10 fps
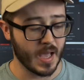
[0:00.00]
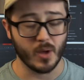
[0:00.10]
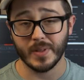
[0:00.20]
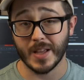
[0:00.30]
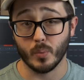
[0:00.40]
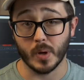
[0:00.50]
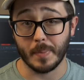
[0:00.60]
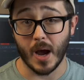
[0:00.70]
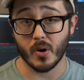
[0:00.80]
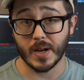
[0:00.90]
I only had one
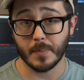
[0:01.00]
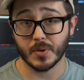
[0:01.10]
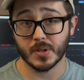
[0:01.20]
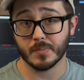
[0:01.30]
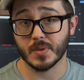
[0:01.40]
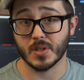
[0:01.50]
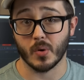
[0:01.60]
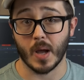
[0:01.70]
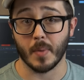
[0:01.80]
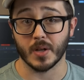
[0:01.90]
power adapter,
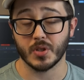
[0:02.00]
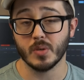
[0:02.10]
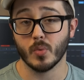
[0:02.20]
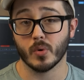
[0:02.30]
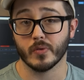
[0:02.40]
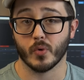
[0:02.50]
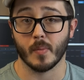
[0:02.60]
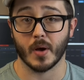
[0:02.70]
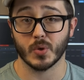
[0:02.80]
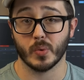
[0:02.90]
so I bought two more for
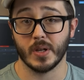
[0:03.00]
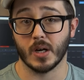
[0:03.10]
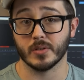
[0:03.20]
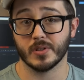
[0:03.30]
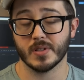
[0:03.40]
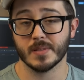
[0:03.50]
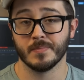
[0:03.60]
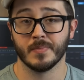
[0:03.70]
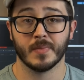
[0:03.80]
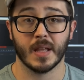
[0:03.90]
about $20,
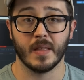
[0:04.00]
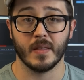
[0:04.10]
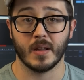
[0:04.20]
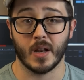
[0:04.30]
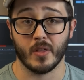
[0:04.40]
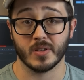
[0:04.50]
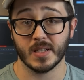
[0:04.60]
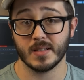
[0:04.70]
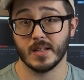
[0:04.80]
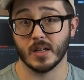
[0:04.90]
and then another
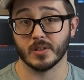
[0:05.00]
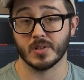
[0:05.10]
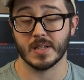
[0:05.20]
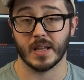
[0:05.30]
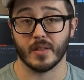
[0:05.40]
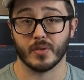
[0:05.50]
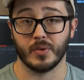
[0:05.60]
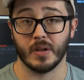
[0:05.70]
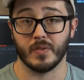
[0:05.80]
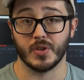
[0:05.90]
$60 to get
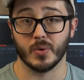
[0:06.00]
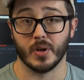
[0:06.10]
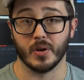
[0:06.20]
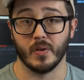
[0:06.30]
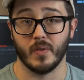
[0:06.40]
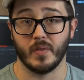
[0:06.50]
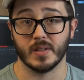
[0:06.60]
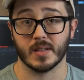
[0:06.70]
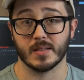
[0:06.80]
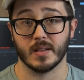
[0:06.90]
three of the
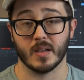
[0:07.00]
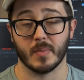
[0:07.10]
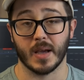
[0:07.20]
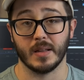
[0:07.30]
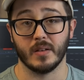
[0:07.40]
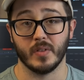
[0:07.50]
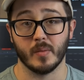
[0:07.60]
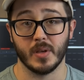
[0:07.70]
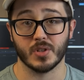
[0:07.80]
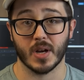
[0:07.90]
256GB
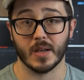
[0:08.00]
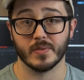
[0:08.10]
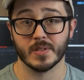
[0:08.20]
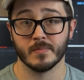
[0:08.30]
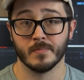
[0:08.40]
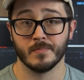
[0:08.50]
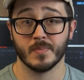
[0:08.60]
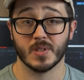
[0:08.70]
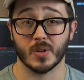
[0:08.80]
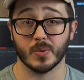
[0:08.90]
NVMe drives.
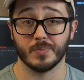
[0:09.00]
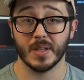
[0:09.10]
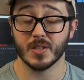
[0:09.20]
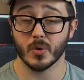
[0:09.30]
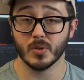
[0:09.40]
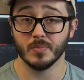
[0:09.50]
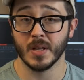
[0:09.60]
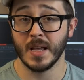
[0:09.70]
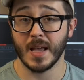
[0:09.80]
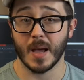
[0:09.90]
So in total,
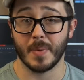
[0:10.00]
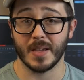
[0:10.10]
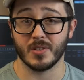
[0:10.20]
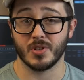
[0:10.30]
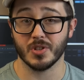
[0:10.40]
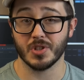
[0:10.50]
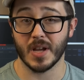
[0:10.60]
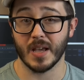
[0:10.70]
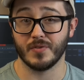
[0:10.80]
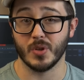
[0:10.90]
I paid just
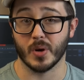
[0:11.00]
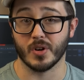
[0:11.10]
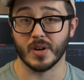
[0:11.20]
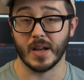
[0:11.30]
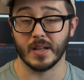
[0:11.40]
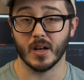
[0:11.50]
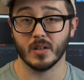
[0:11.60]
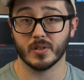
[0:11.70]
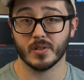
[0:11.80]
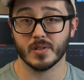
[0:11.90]
shy of
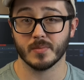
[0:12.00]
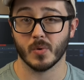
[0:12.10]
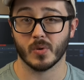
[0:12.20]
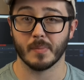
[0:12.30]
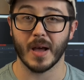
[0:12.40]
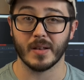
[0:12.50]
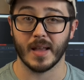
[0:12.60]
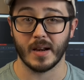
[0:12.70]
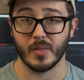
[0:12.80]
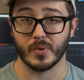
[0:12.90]
$280, or about
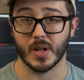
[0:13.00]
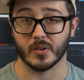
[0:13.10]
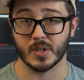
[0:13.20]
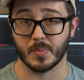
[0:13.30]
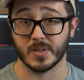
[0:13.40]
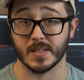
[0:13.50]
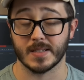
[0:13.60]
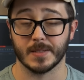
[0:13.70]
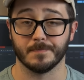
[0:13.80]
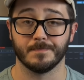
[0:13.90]
$93 per
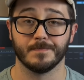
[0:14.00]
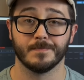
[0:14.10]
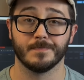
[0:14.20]
system.